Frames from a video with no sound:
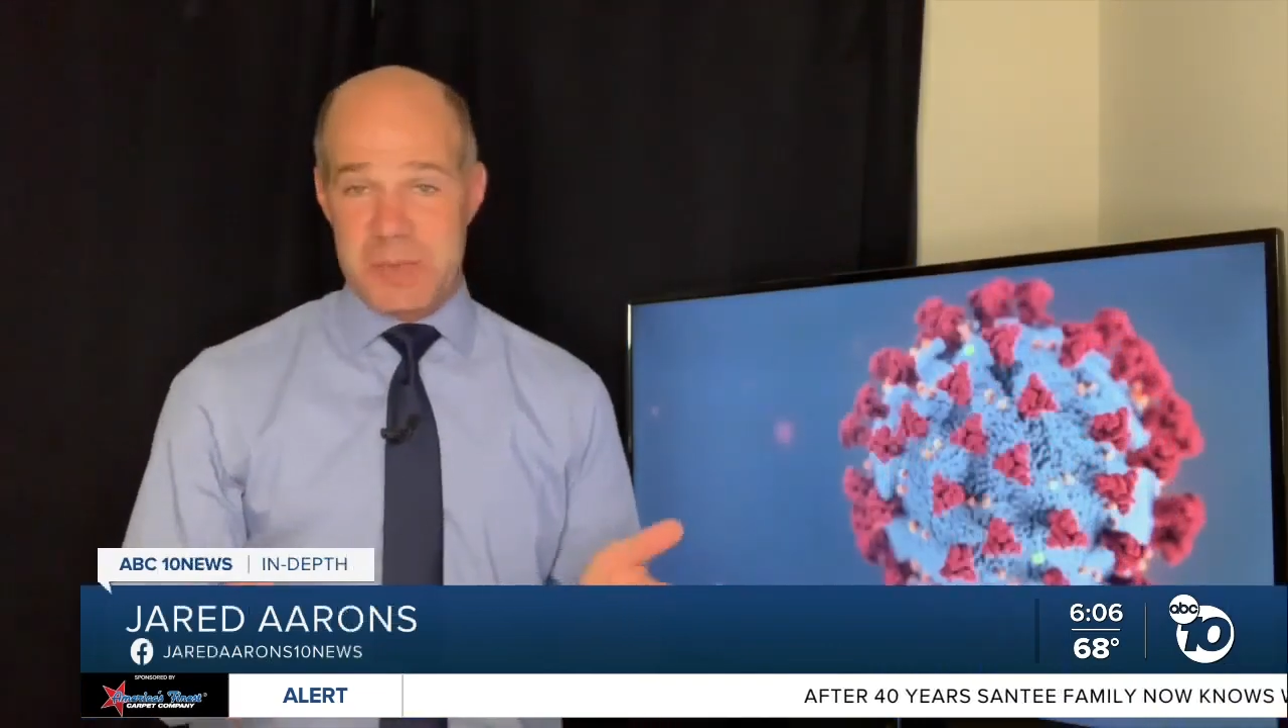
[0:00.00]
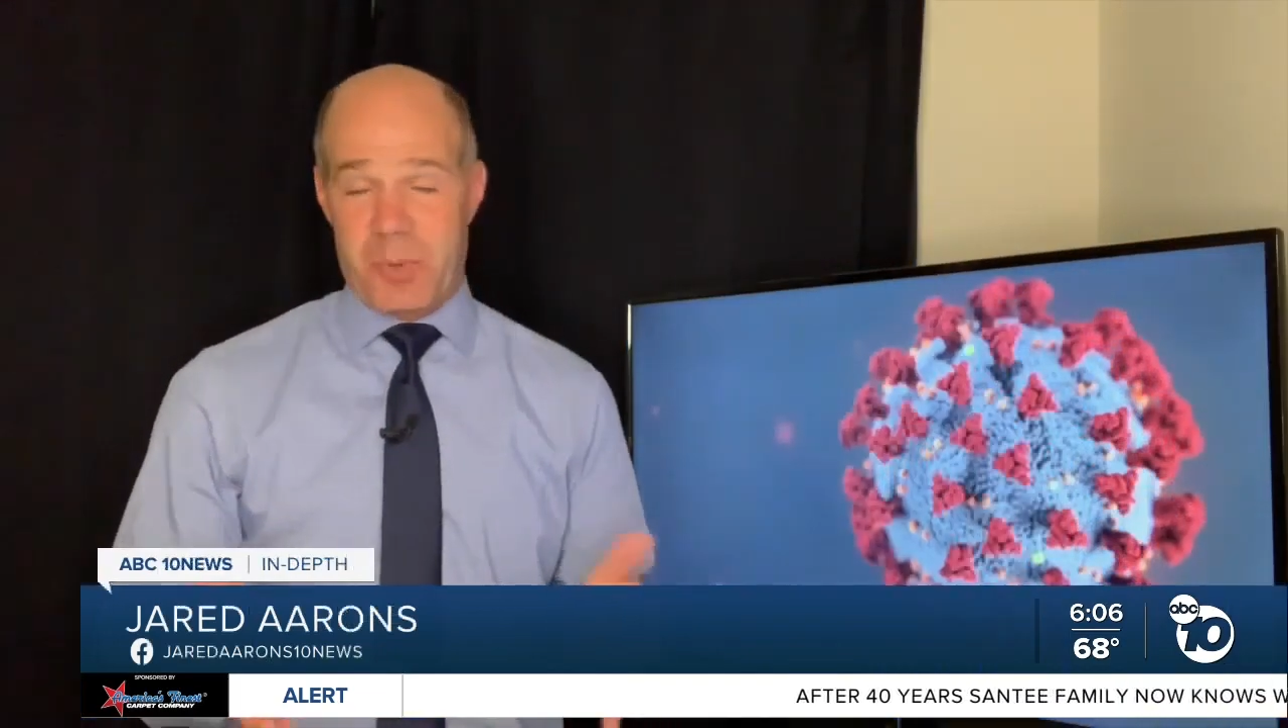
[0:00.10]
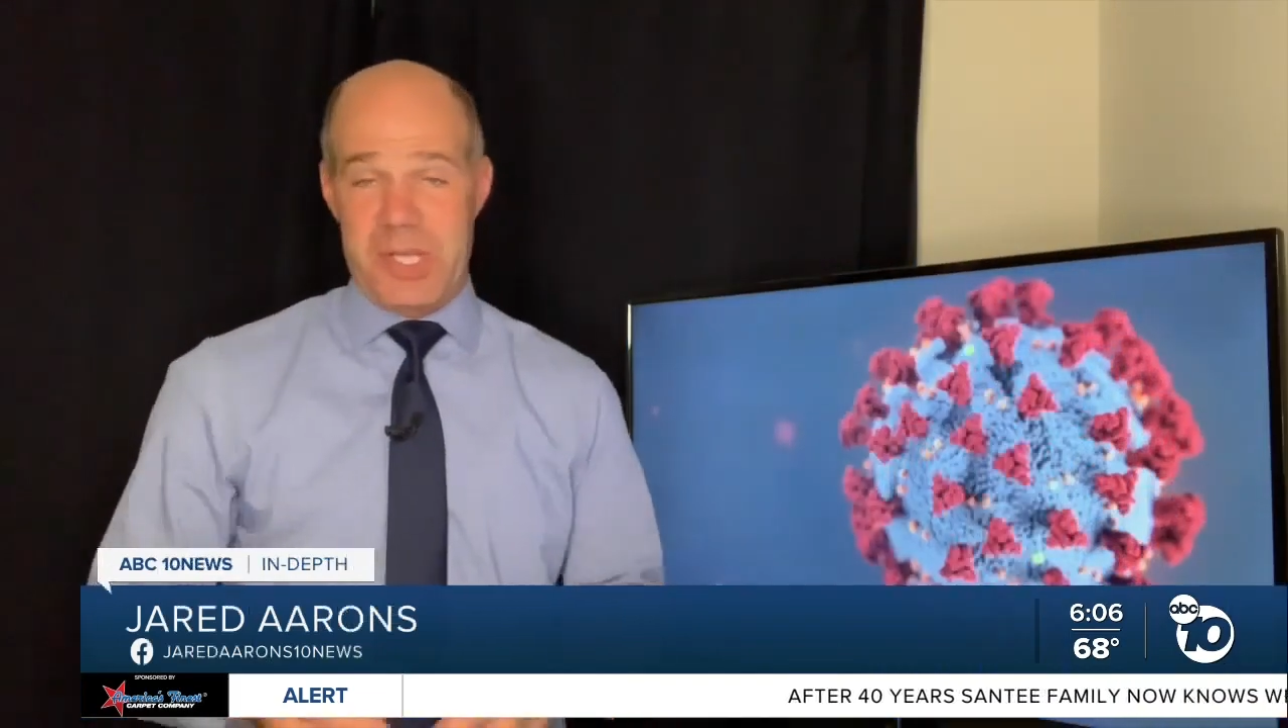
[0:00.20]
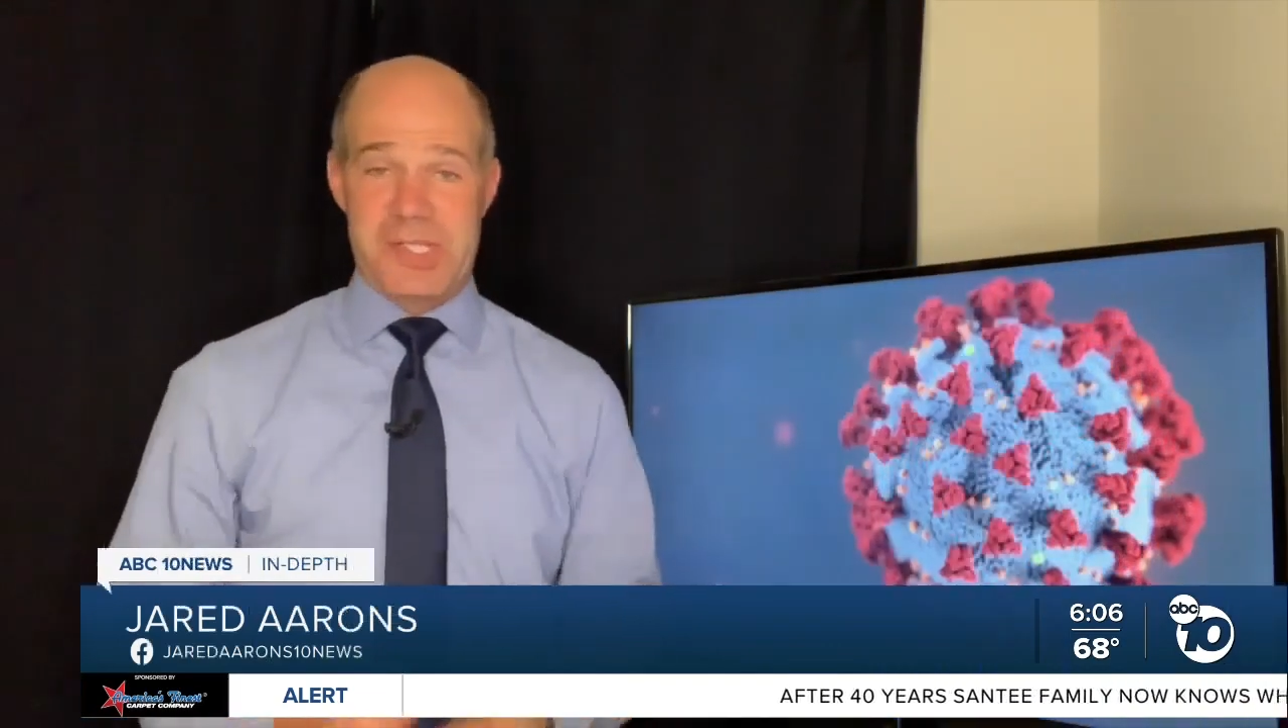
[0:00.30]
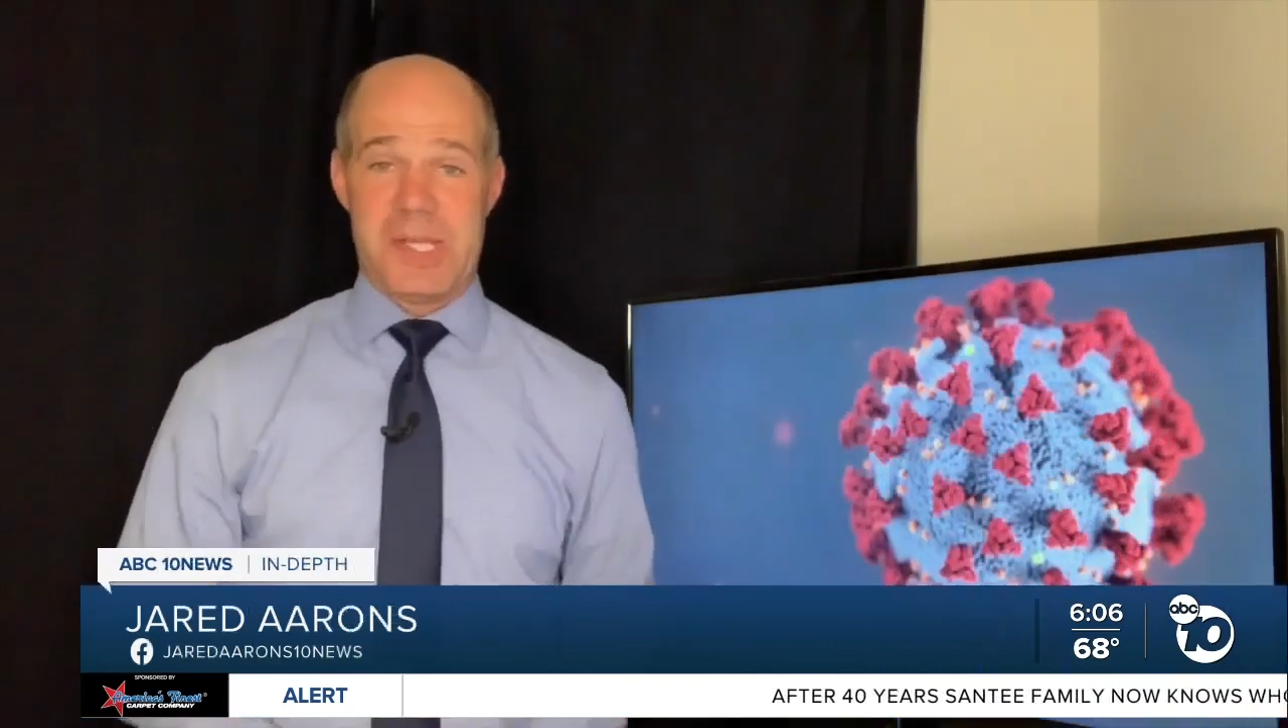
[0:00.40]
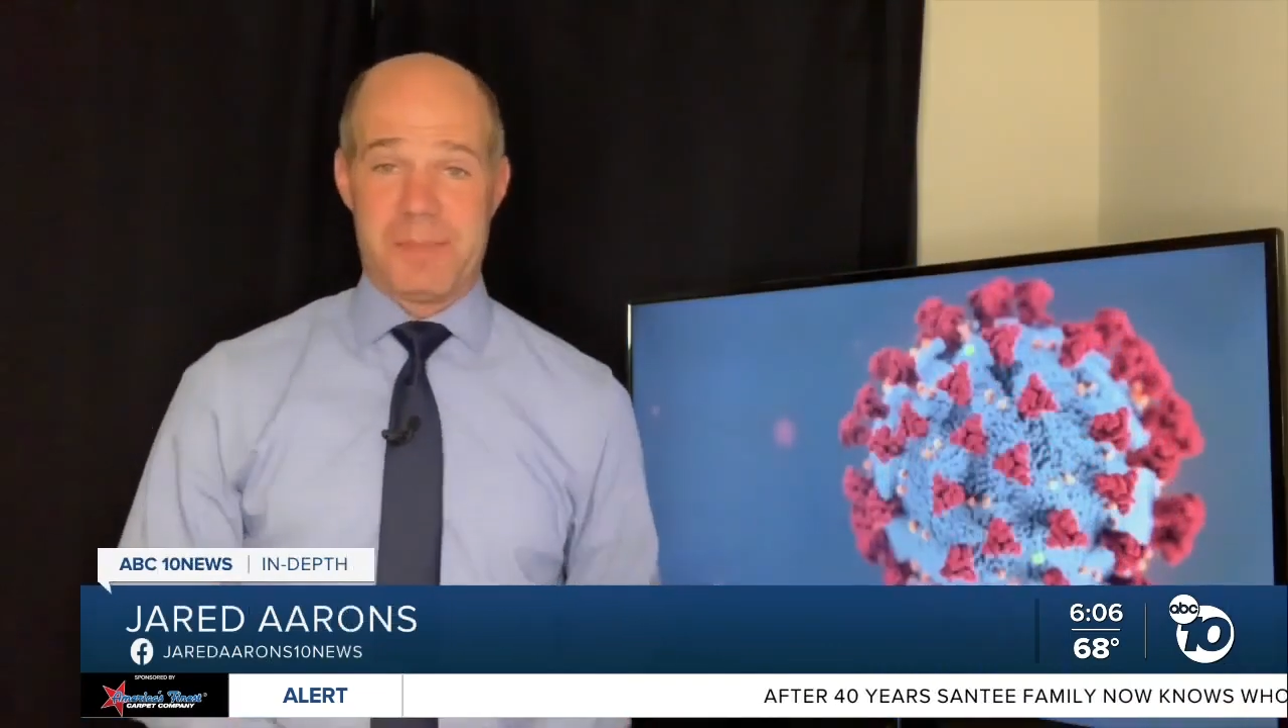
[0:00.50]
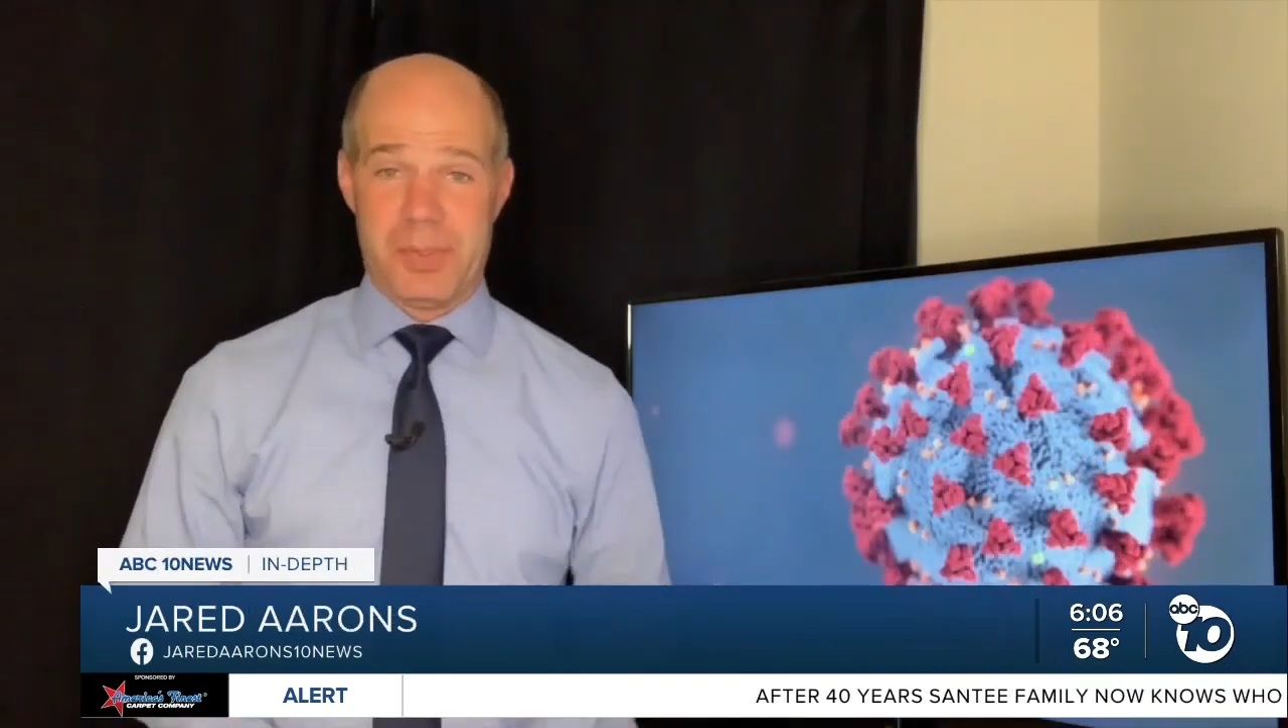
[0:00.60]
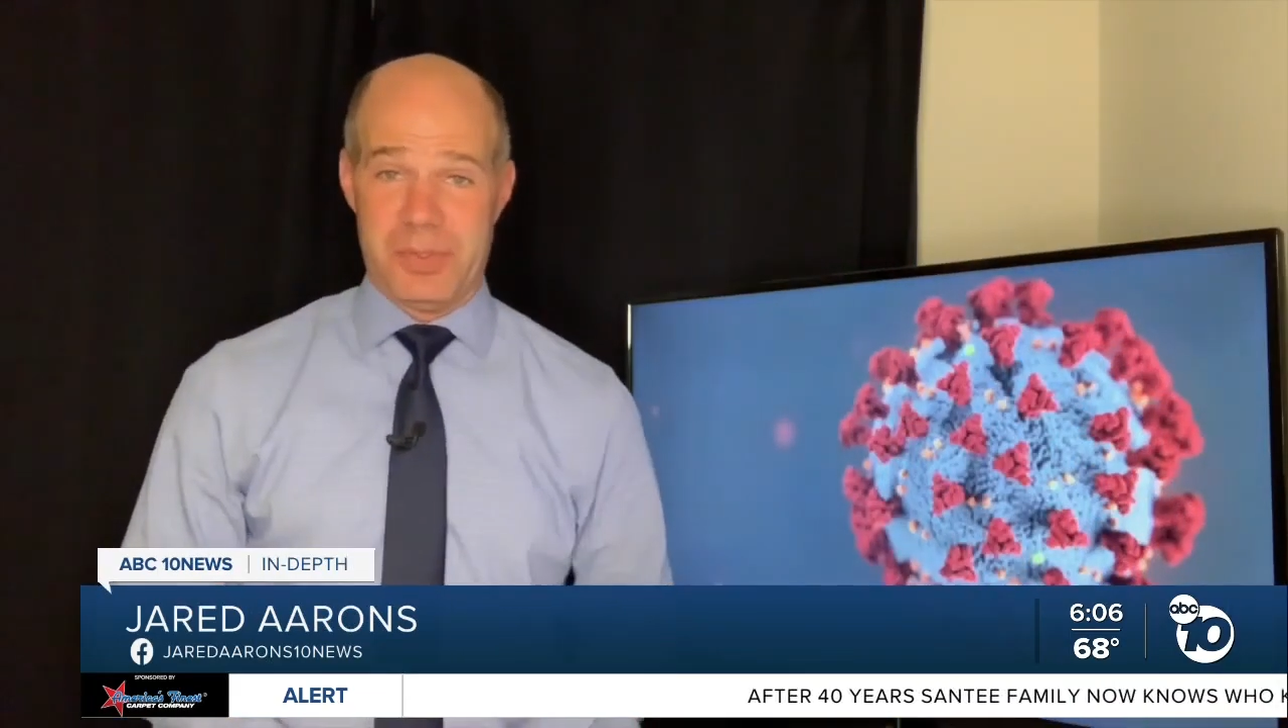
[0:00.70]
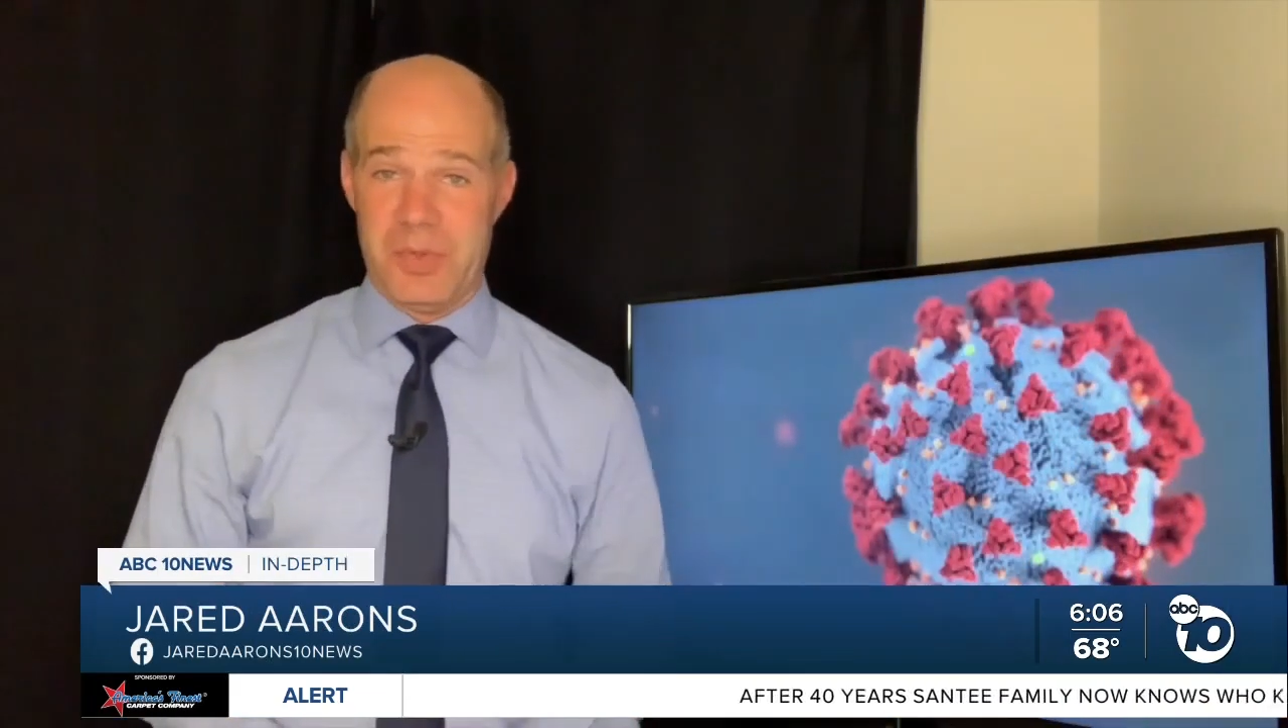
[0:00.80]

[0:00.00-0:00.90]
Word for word: it's pretty simple.